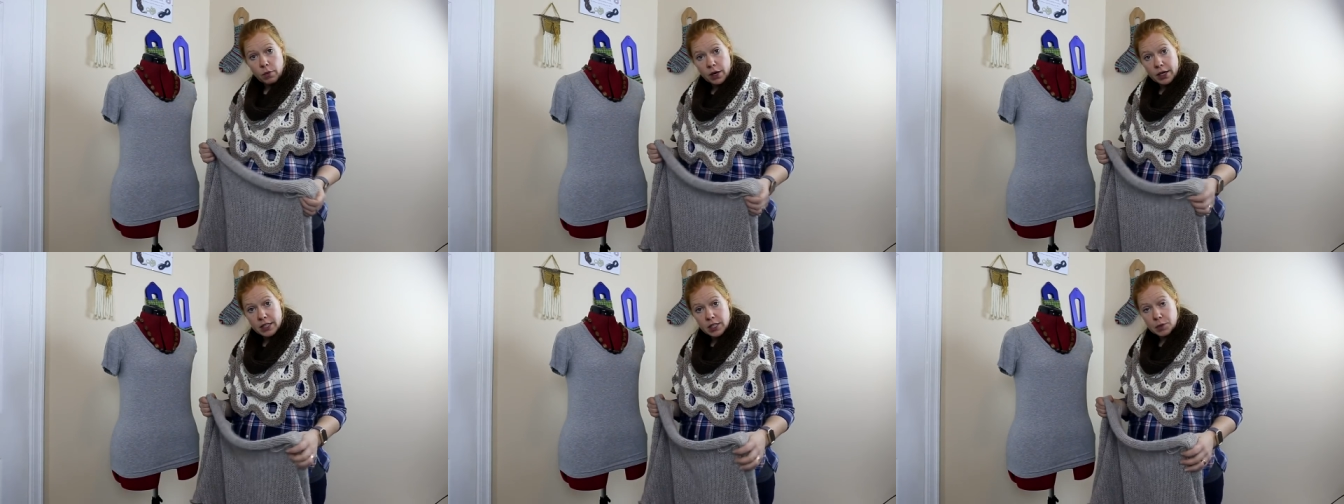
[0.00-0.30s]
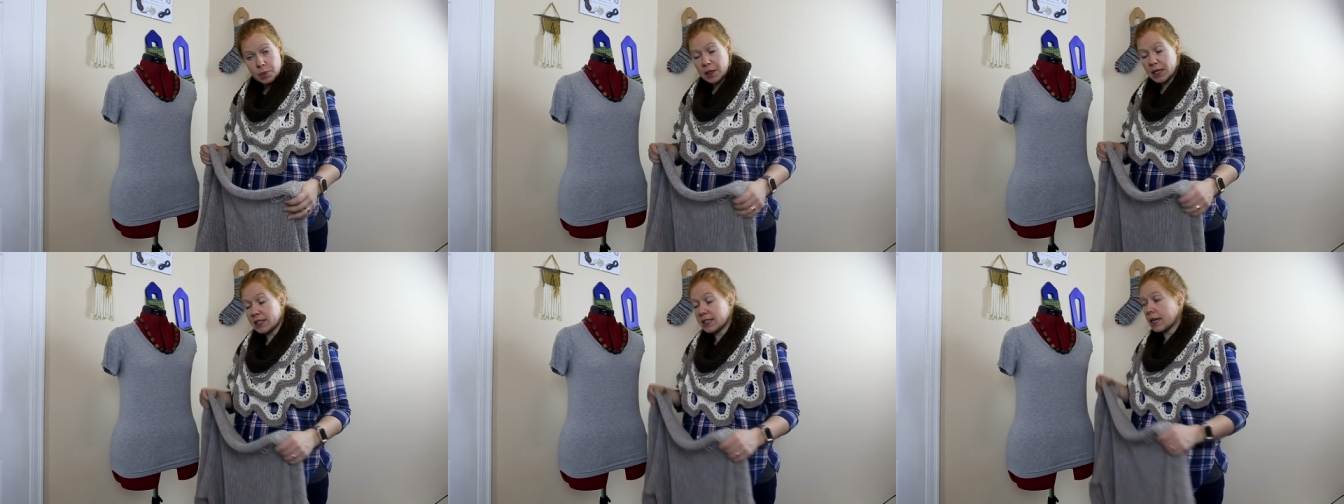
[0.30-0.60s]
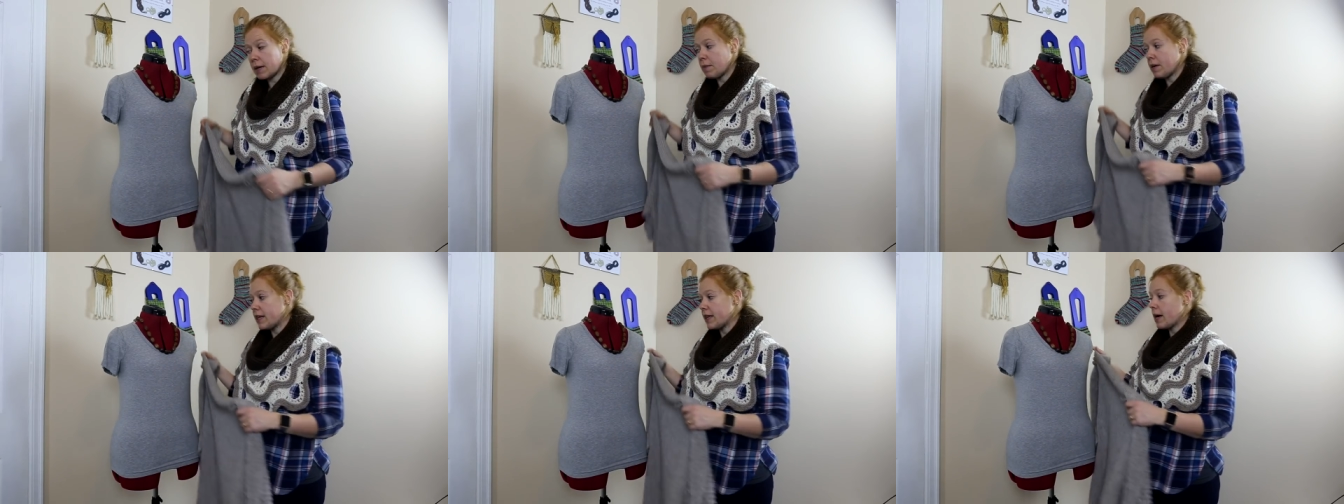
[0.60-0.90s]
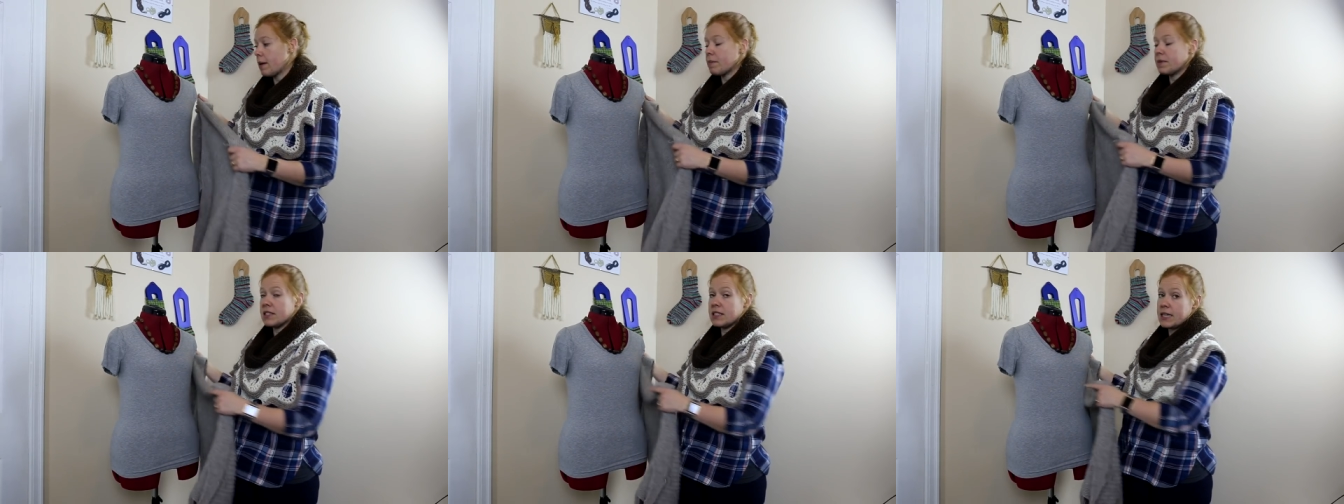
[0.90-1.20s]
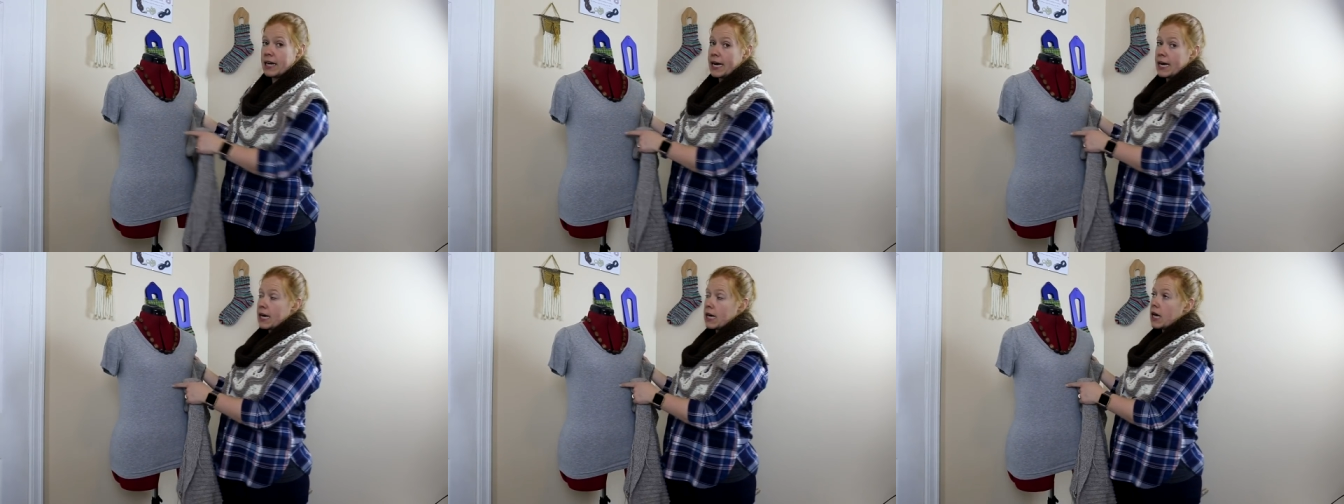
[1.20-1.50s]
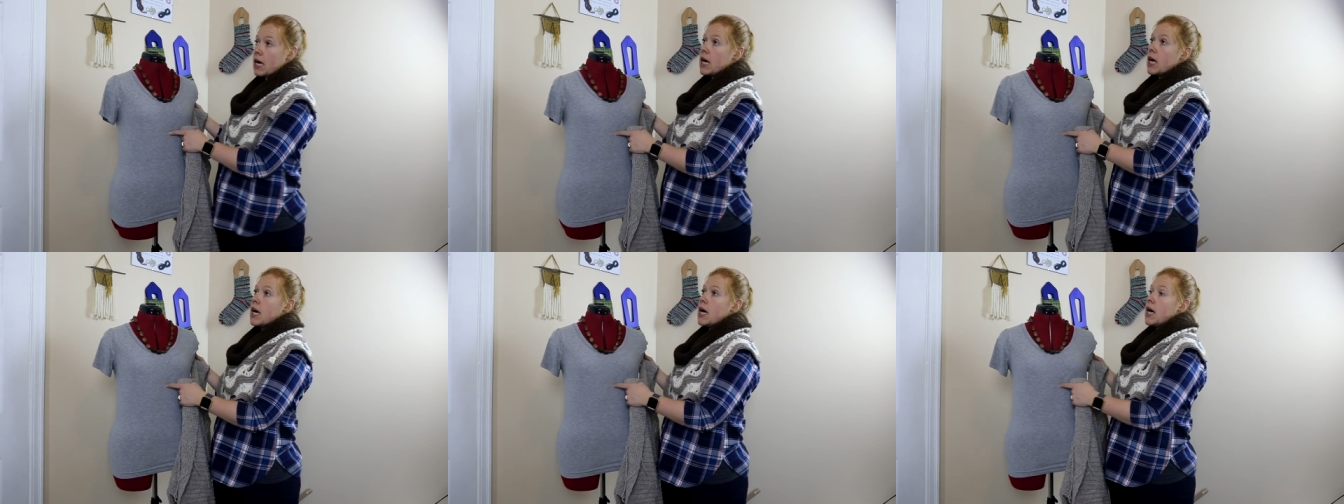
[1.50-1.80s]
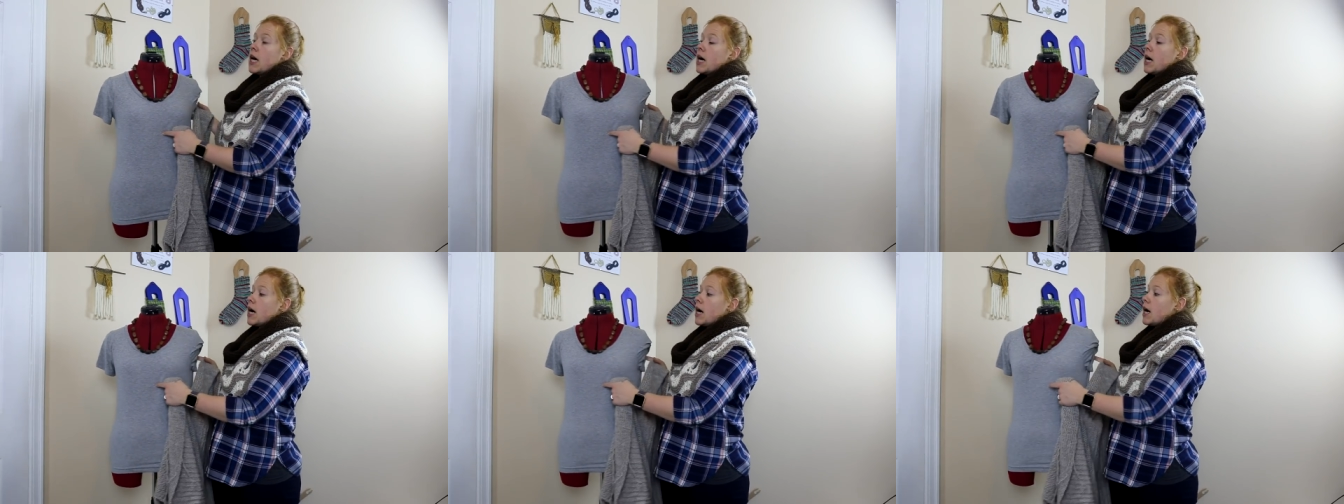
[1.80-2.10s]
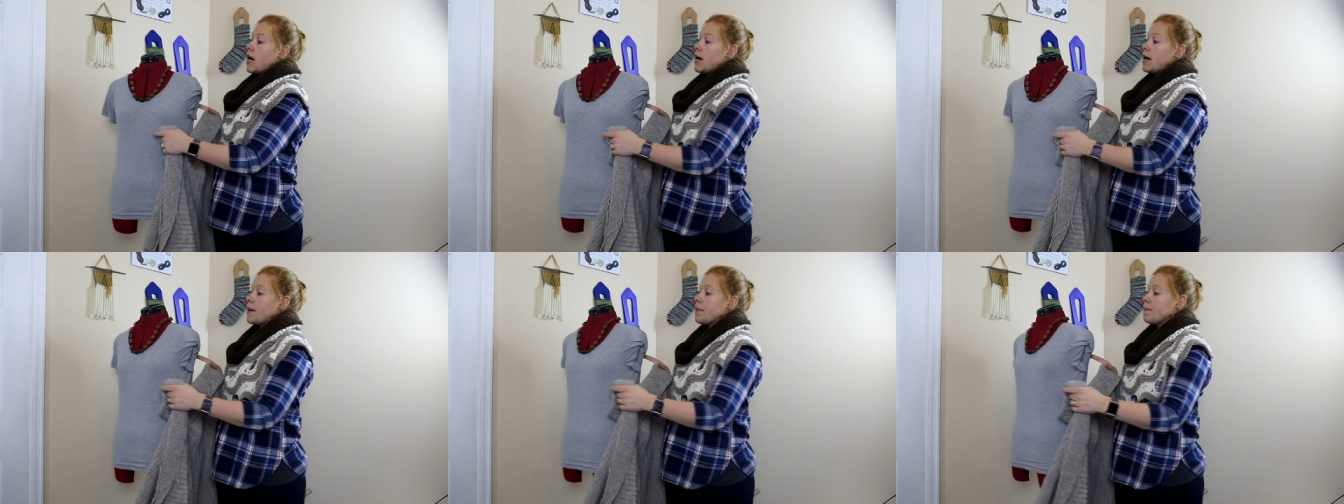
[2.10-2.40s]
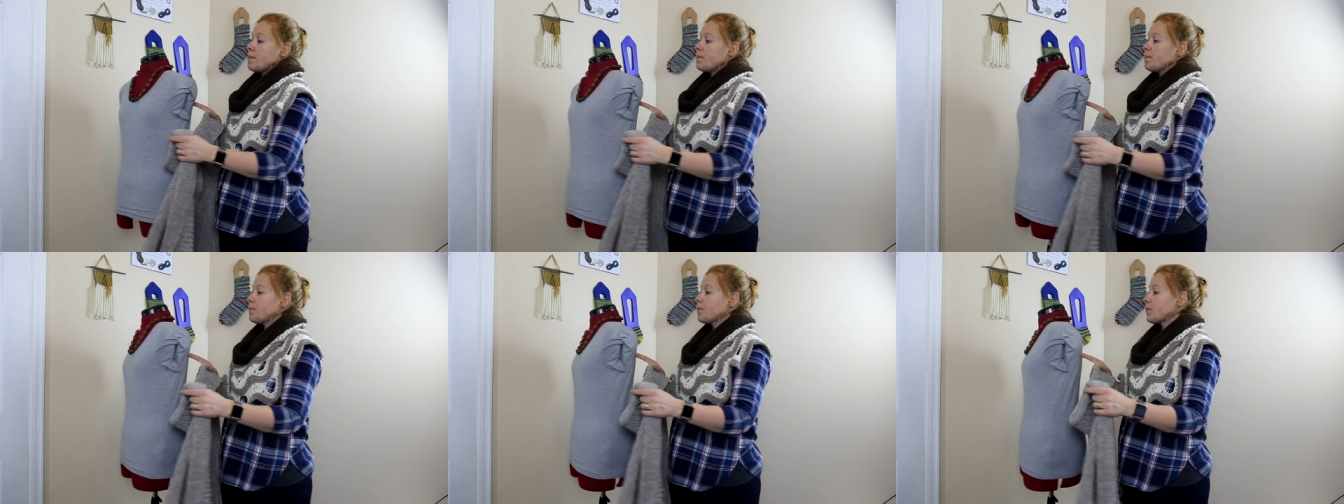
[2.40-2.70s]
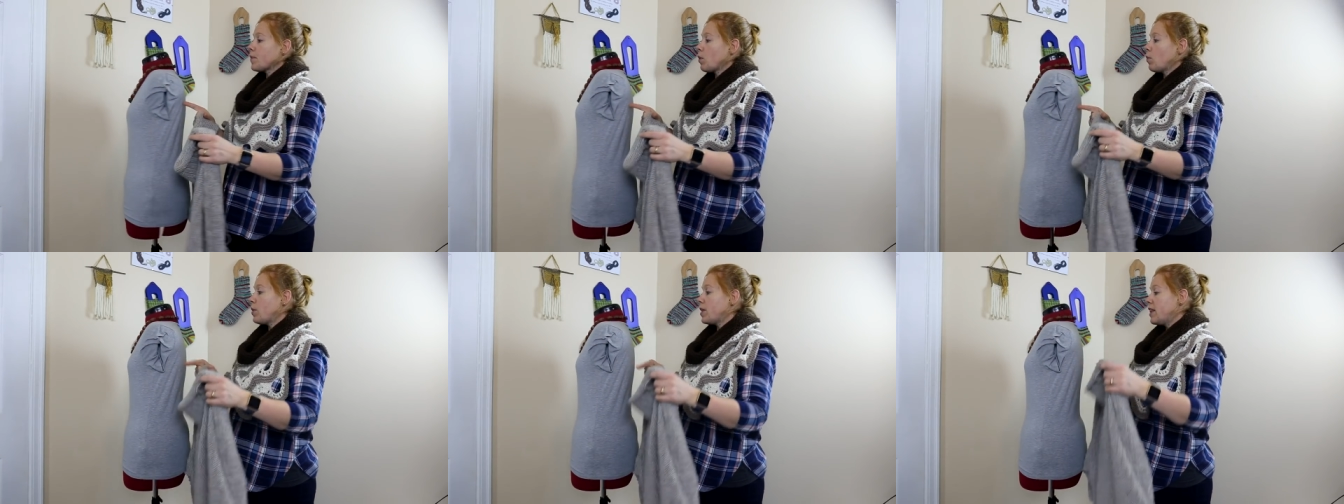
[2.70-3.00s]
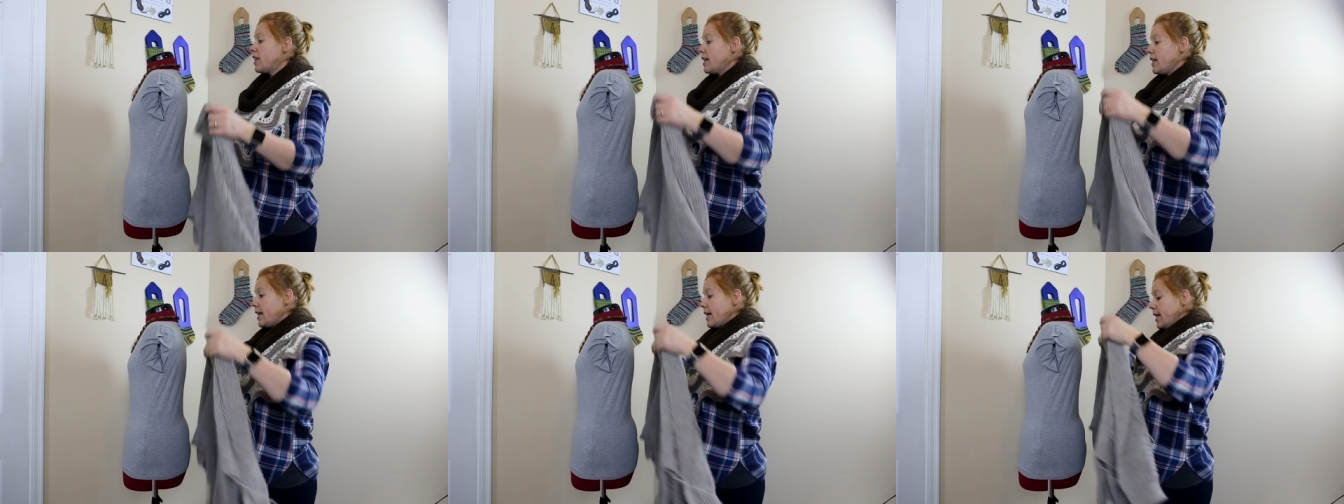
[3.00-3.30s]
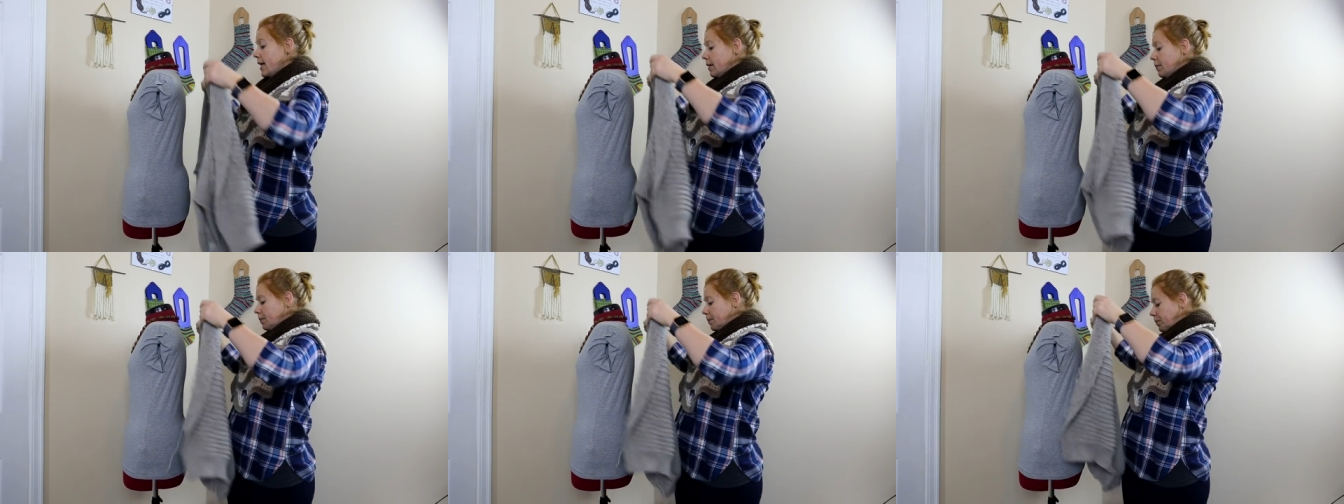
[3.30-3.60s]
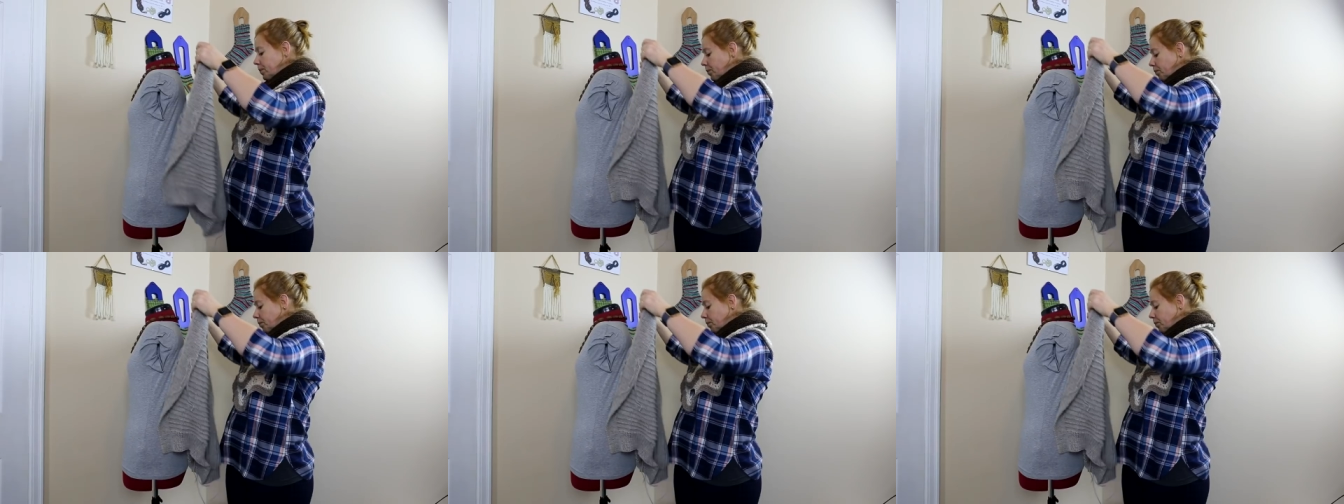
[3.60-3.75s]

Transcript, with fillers: once because I made that mistake um, with the knitting.